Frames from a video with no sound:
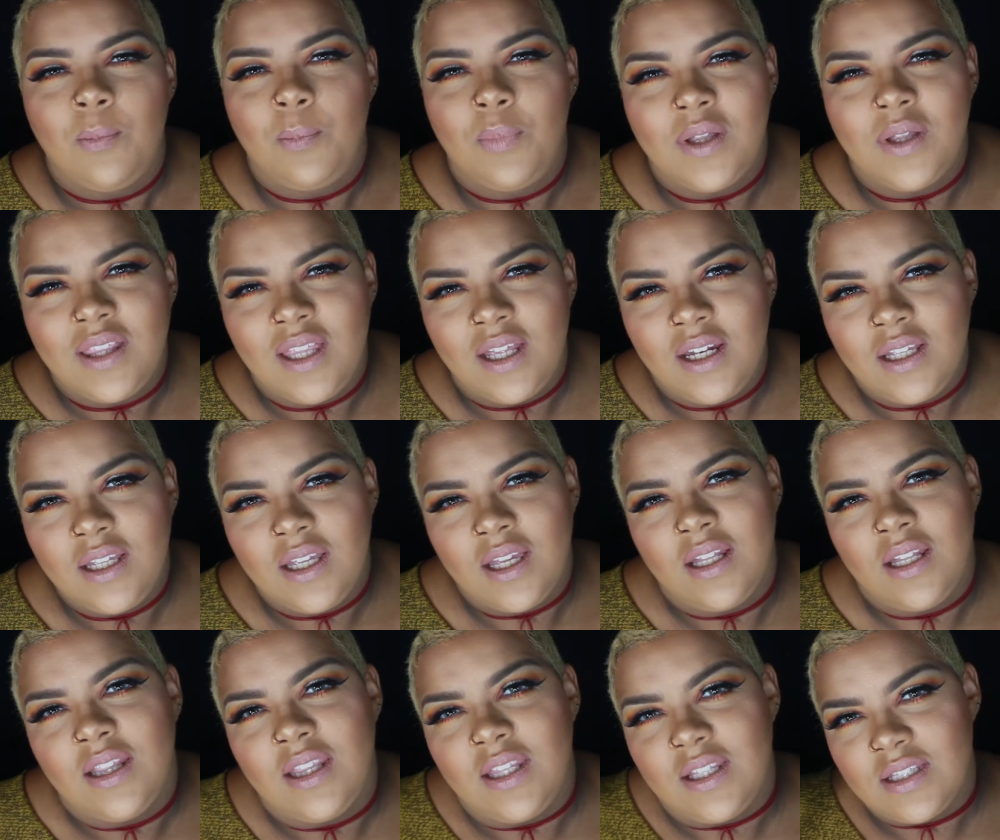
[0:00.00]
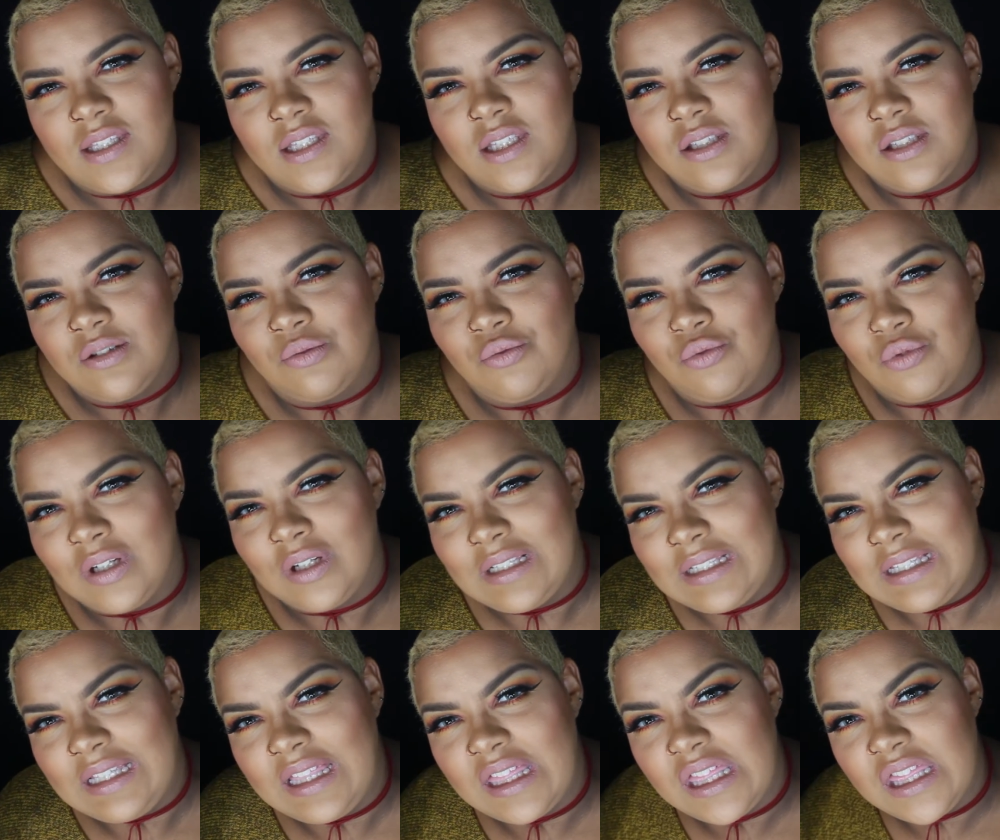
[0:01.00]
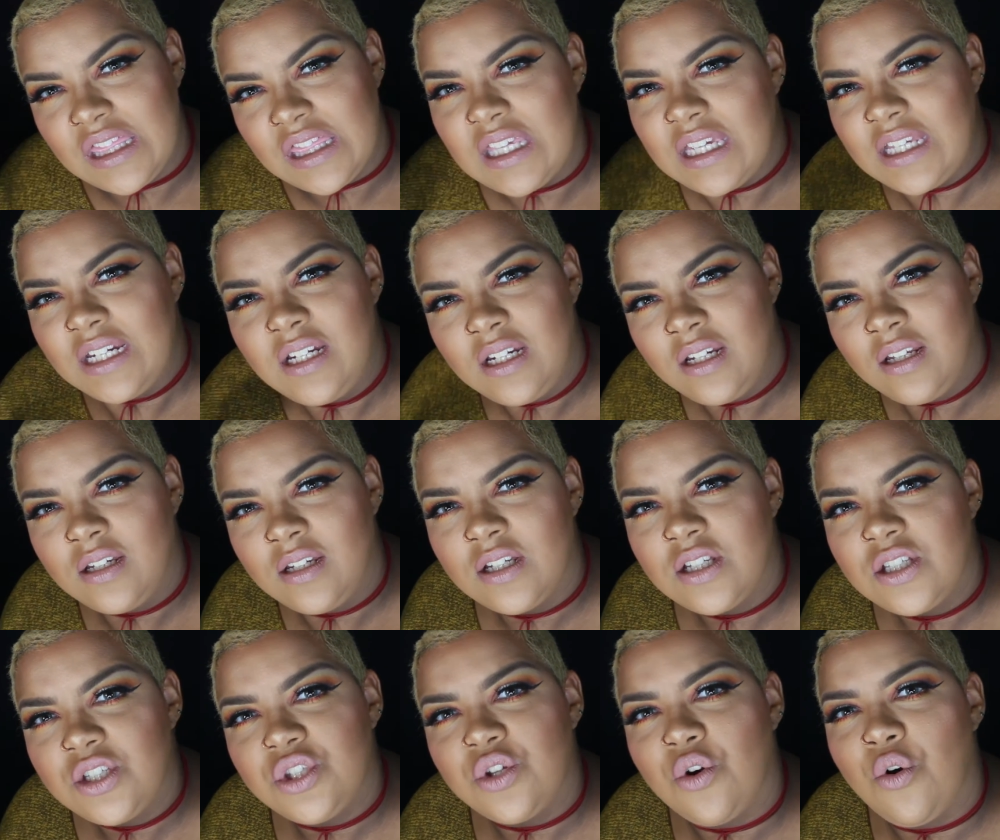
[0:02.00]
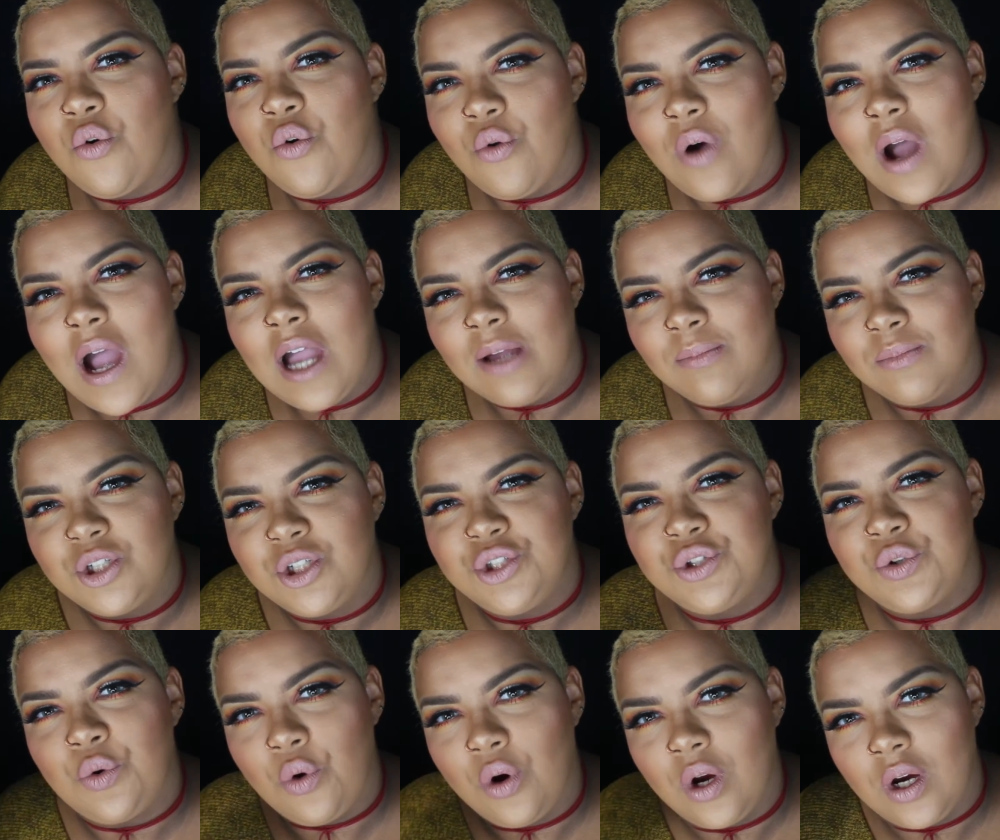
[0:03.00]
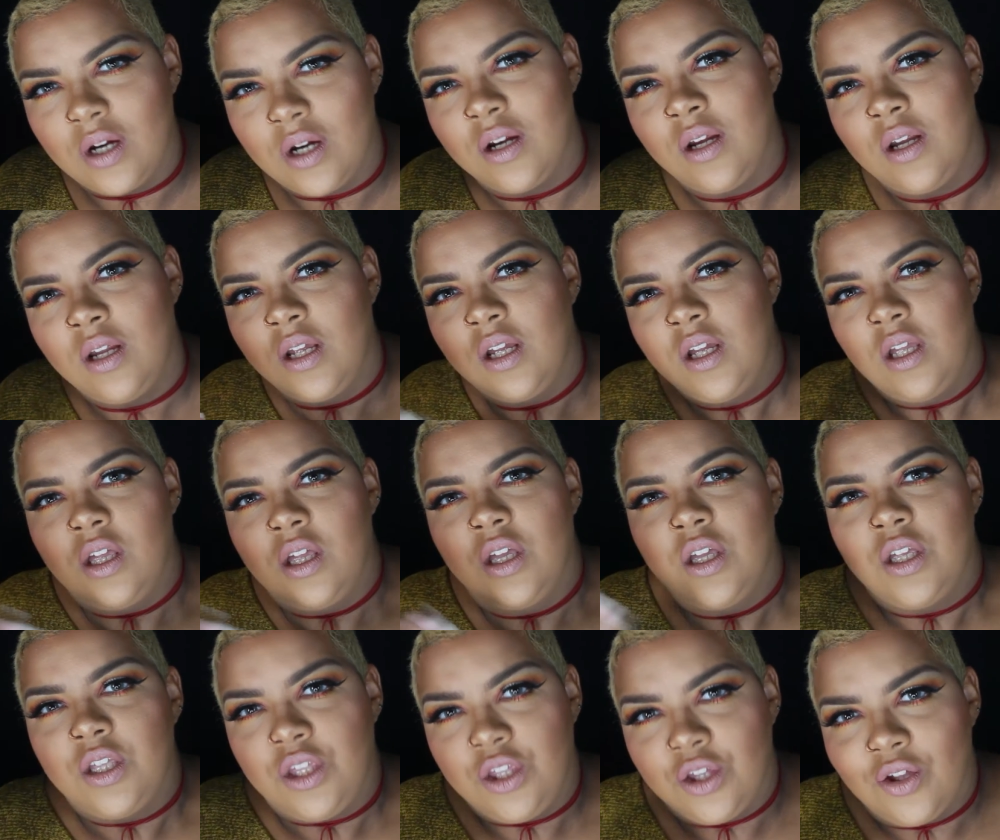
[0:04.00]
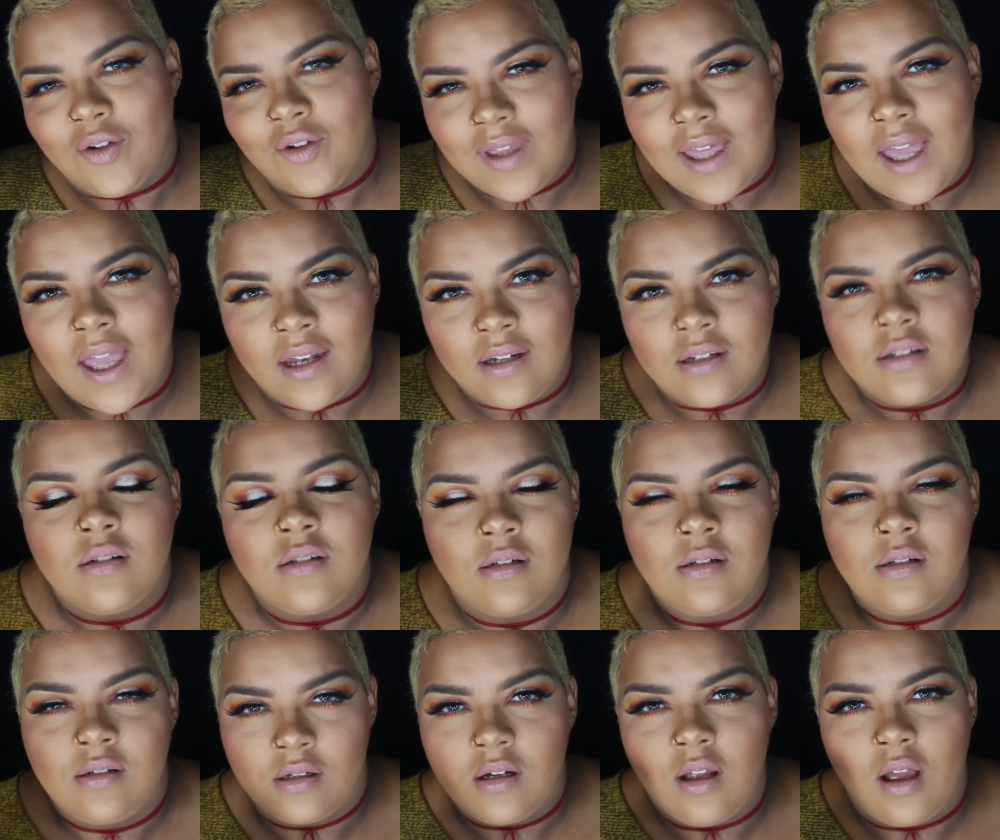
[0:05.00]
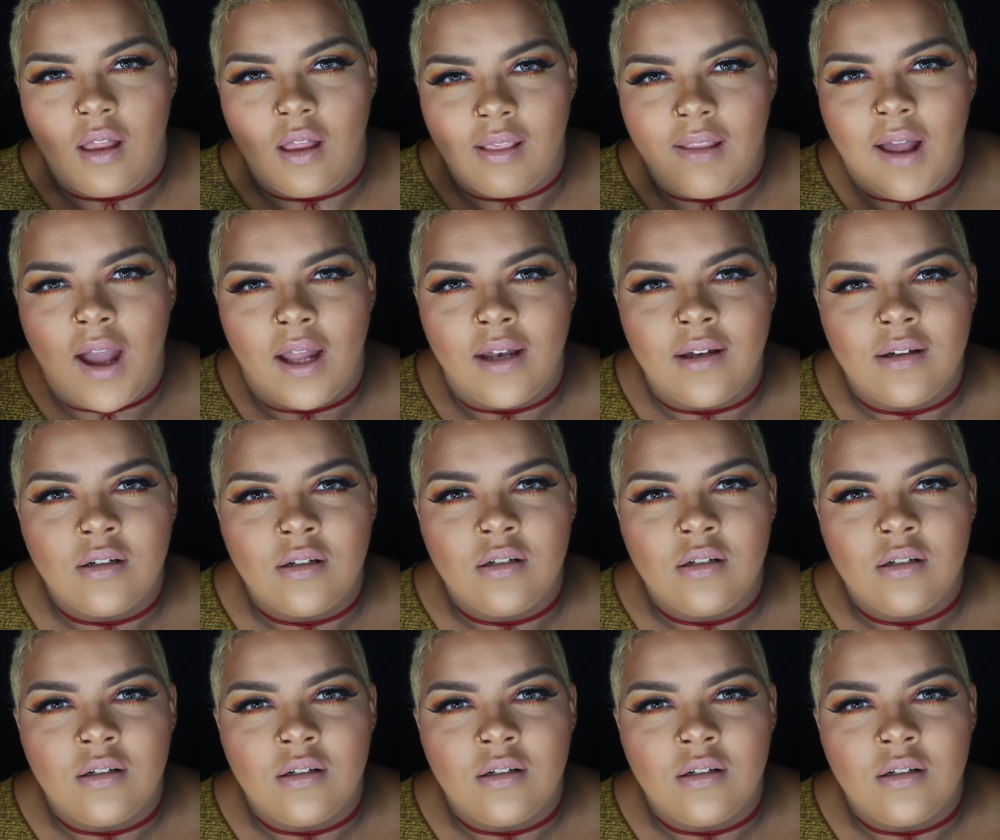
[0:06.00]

But then again, this is really thin, so I'm sure you'll get a lot.